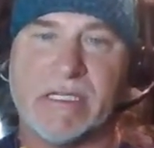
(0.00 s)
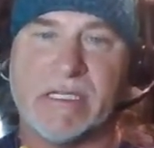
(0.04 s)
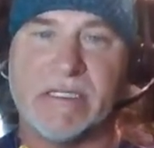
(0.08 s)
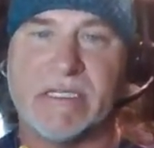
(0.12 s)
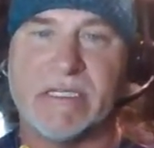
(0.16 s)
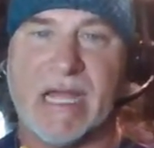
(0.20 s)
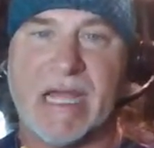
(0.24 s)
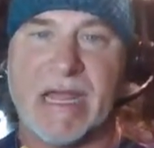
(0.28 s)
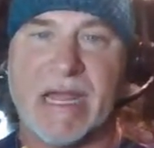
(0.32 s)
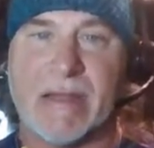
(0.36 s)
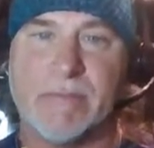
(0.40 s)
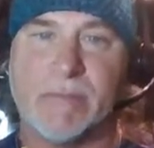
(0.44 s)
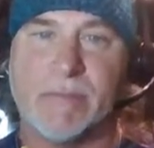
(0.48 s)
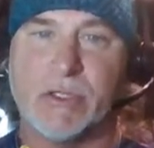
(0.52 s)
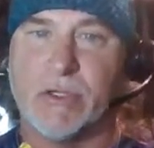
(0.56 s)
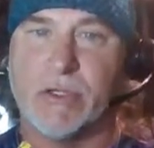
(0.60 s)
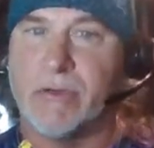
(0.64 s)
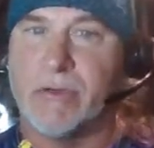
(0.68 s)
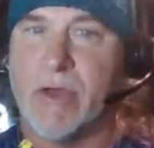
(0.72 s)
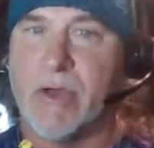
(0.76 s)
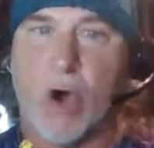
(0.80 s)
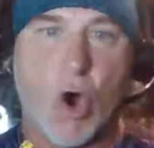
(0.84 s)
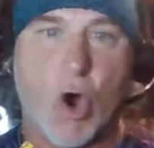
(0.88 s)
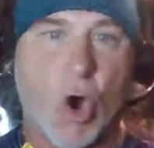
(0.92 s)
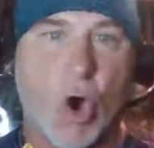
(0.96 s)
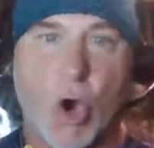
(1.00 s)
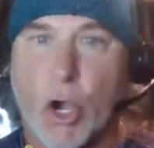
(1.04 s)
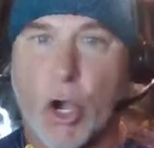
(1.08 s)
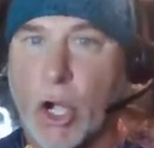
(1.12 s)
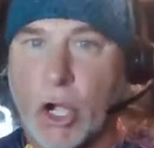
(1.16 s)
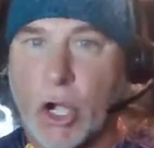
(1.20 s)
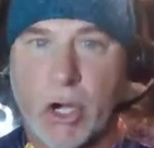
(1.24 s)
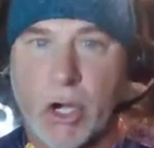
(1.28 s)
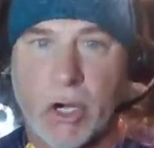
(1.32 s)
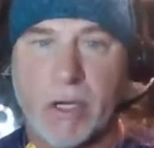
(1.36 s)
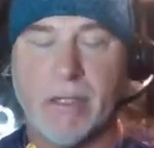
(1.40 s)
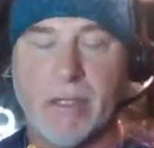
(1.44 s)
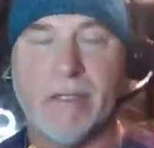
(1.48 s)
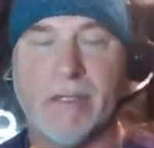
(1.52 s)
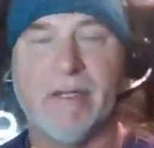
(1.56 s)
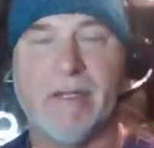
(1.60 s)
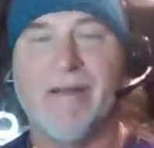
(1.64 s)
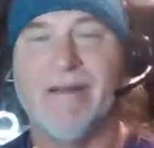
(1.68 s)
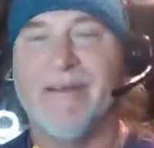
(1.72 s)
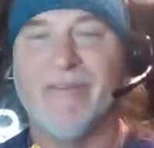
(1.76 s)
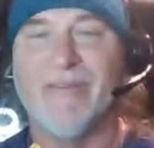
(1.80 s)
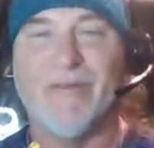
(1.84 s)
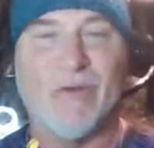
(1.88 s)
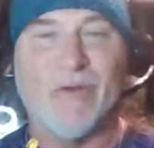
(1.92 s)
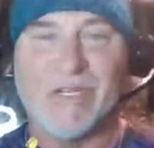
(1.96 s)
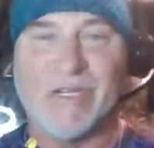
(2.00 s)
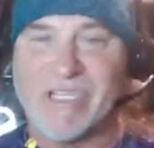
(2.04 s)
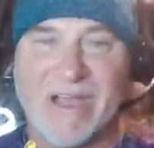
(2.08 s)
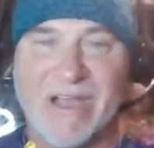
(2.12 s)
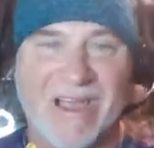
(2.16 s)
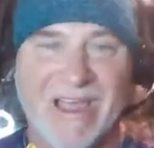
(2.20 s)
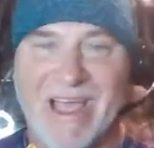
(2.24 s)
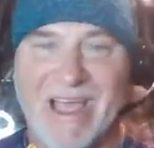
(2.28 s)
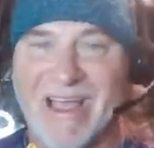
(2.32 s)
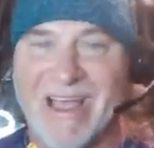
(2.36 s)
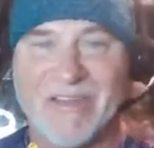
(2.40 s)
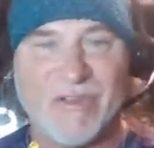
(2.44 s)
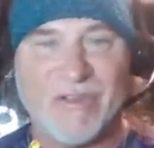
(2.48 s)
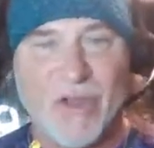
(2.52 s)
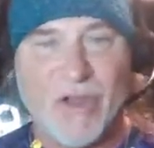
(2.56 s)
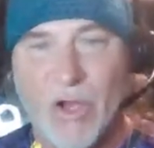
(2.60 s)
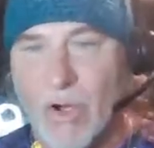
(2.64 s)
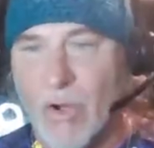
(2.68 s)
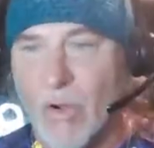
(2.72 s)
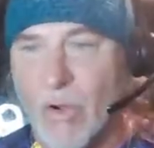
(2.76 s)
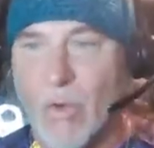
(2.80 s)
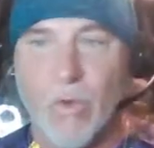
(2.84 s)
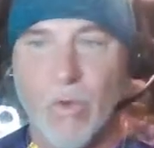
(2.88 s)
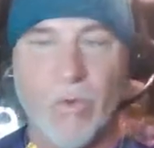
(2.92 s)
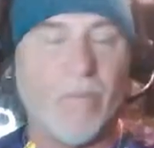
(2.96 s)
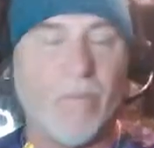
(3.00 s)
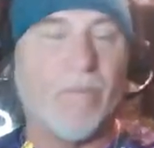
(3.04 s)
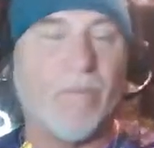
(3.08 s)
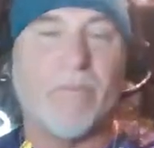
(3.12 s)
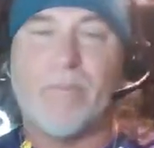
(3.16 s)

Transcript: and take them to the ark, which I had nothing